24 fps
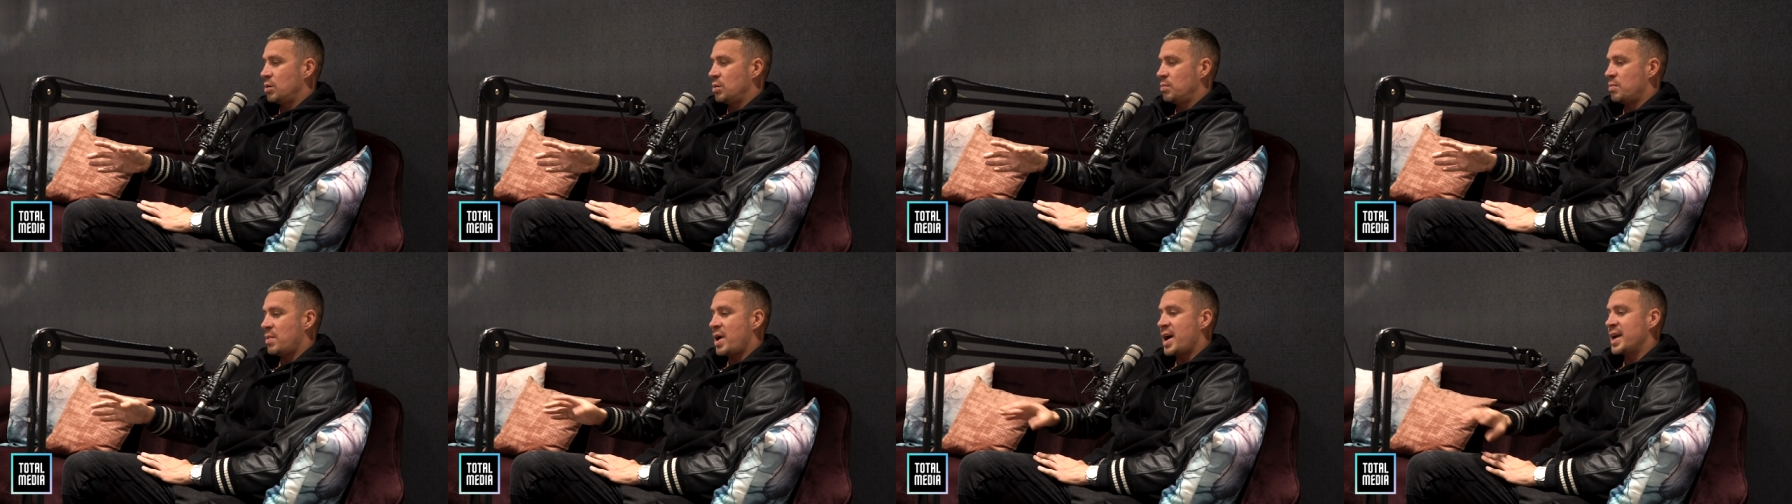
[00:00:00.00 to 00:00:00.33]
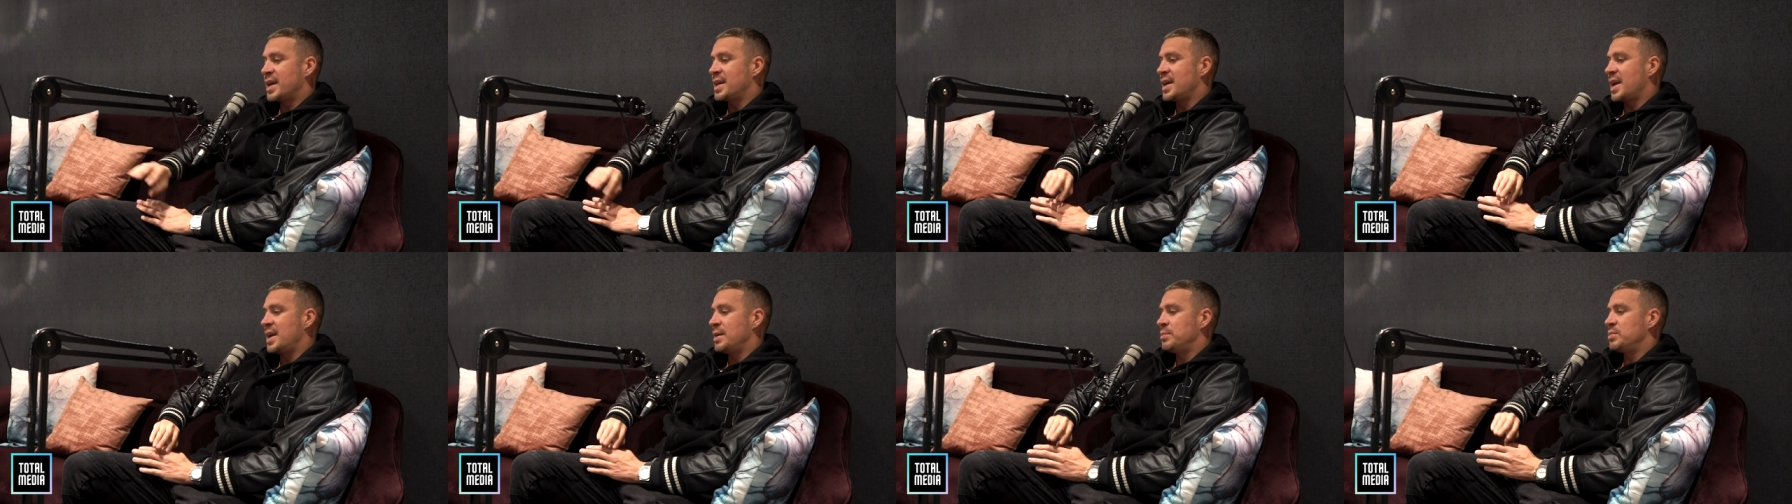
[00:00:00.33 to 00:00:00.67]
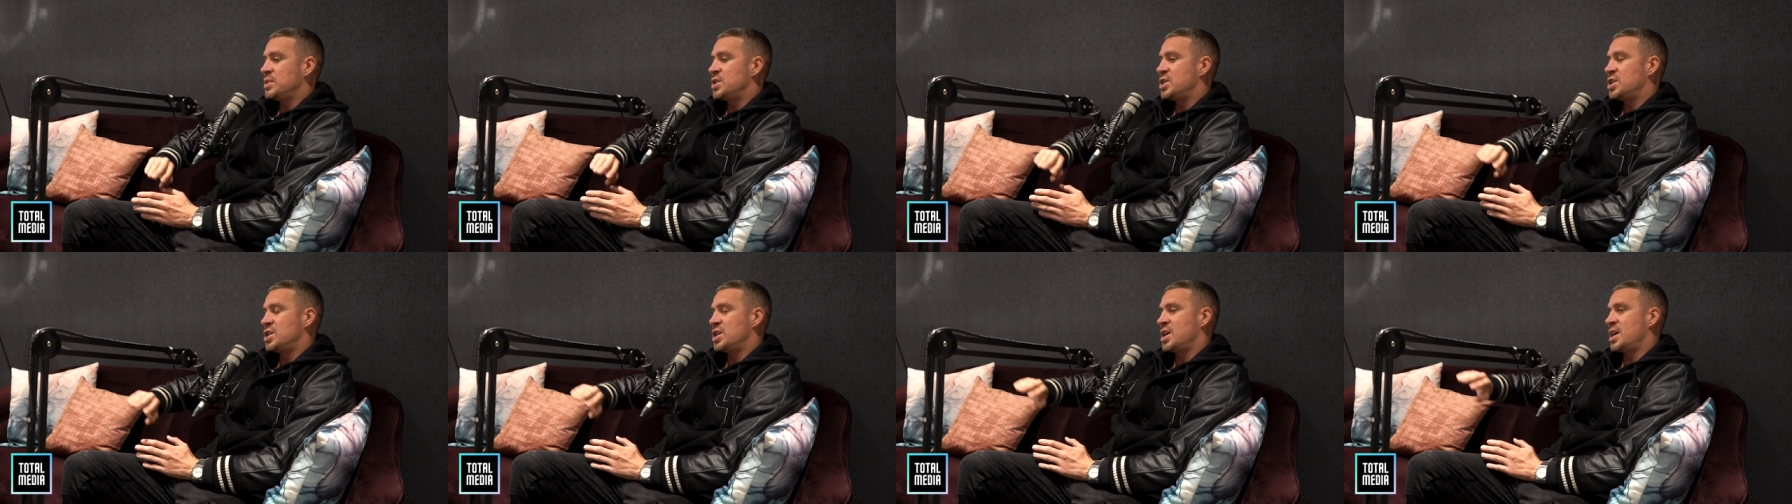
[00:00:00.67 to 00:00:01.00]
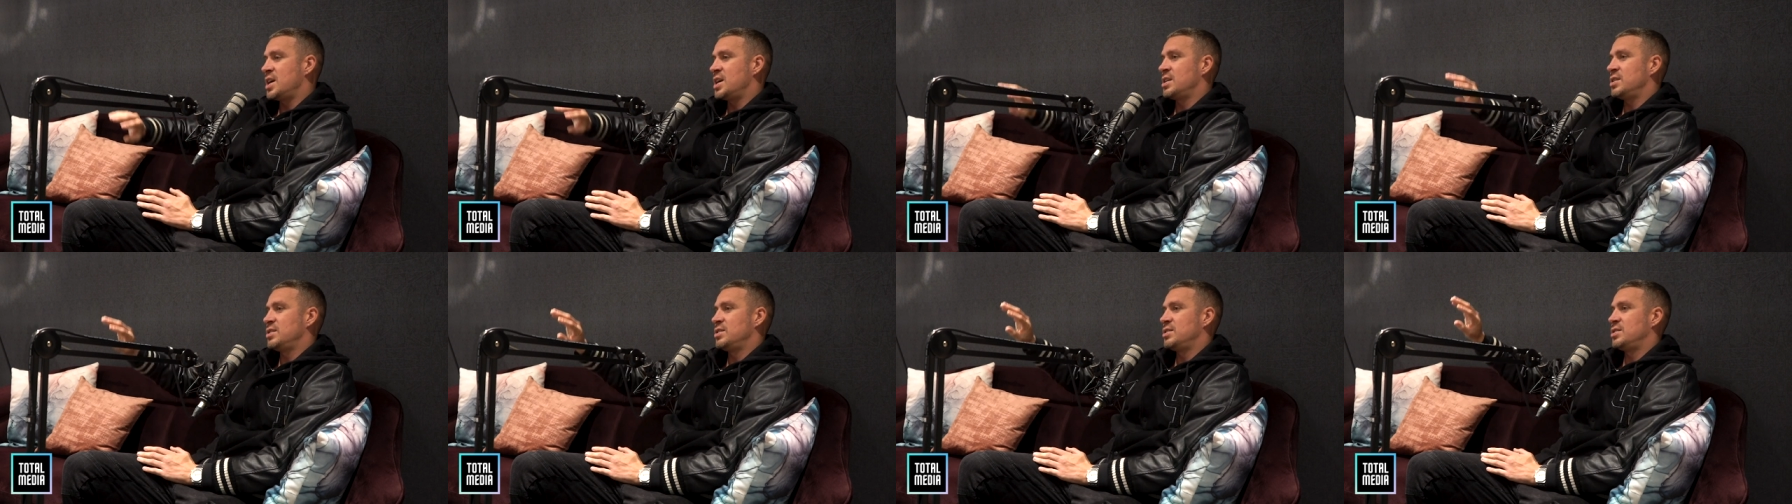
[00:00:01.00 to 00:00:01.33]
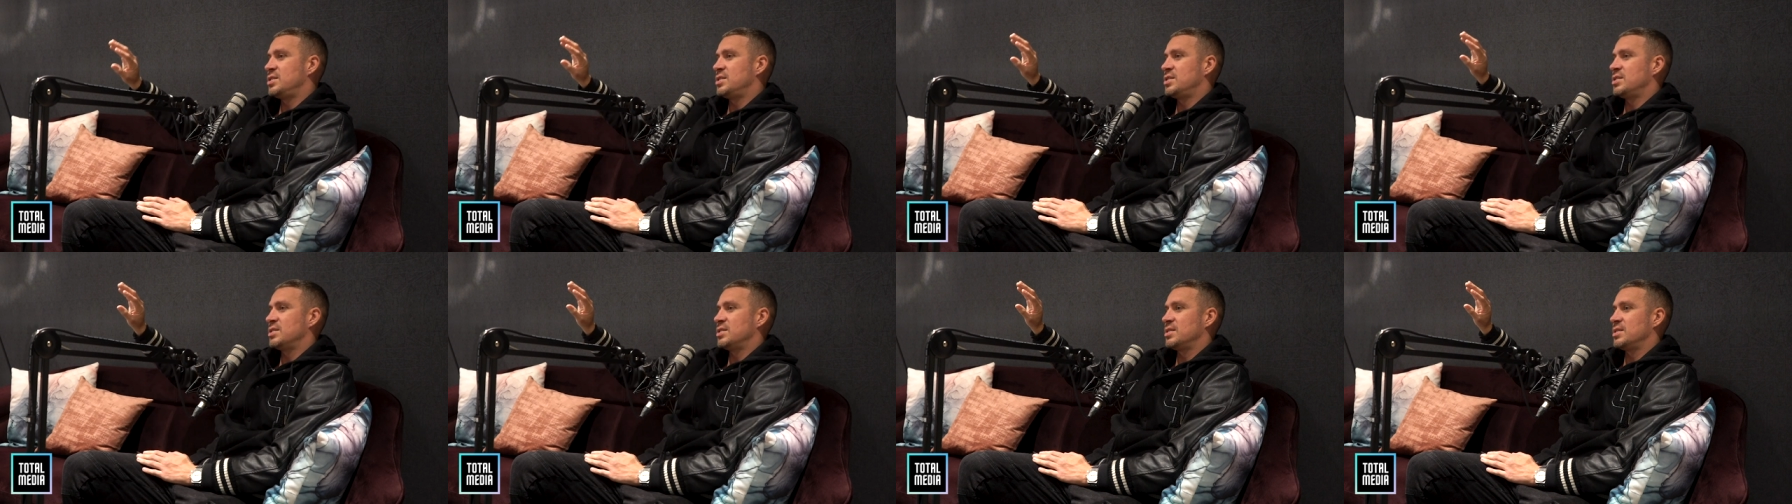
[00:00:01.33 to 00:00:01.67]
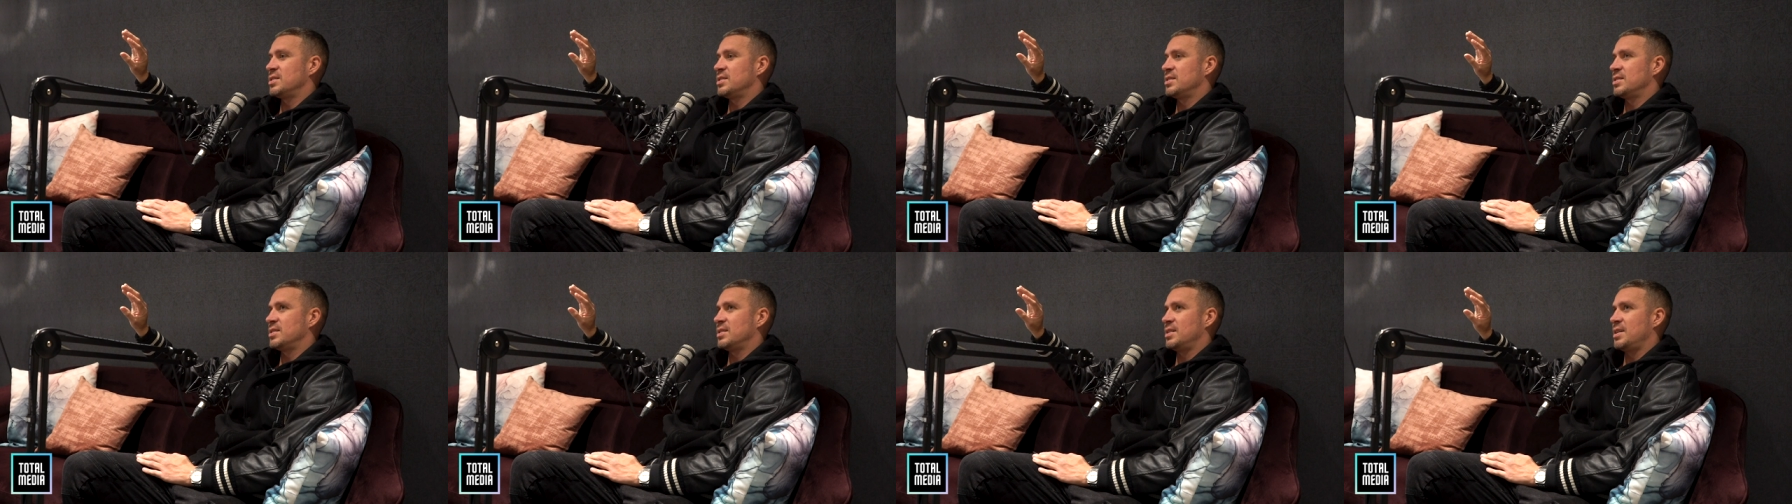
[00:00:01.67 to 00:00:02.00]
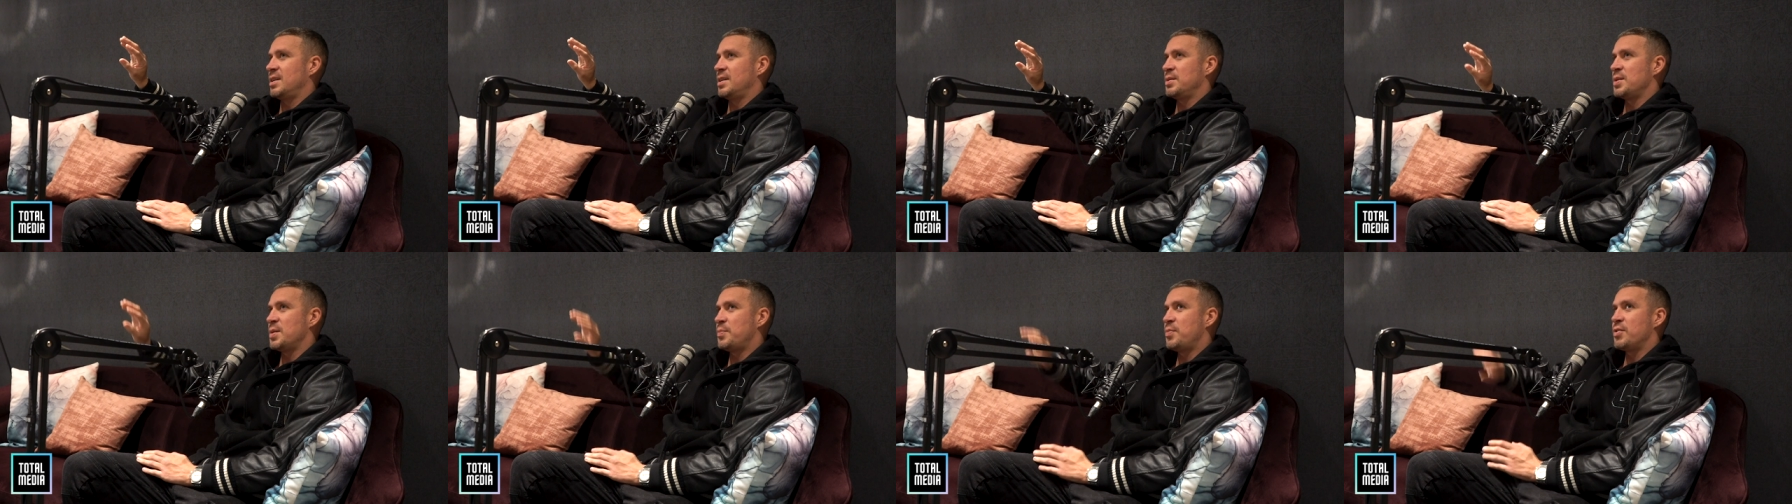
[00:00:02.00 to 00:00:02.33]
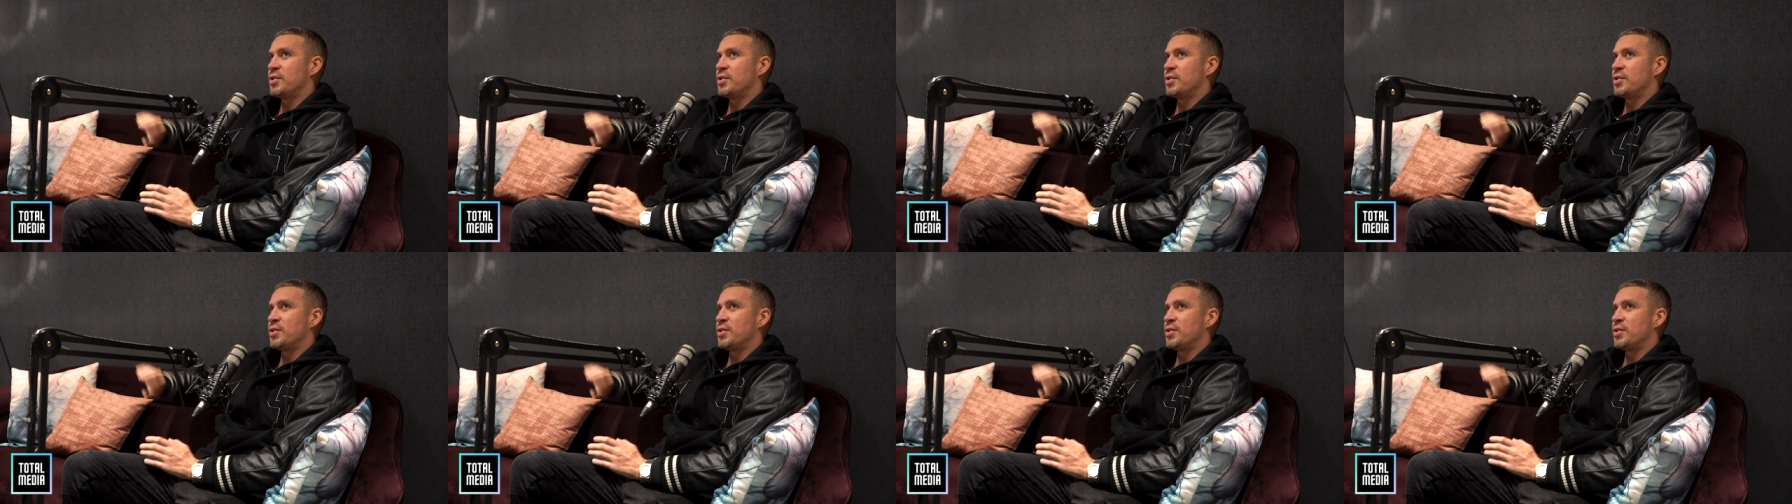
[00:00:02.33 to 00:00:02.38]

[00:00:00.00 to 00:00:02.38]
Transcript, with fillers: my game changed. The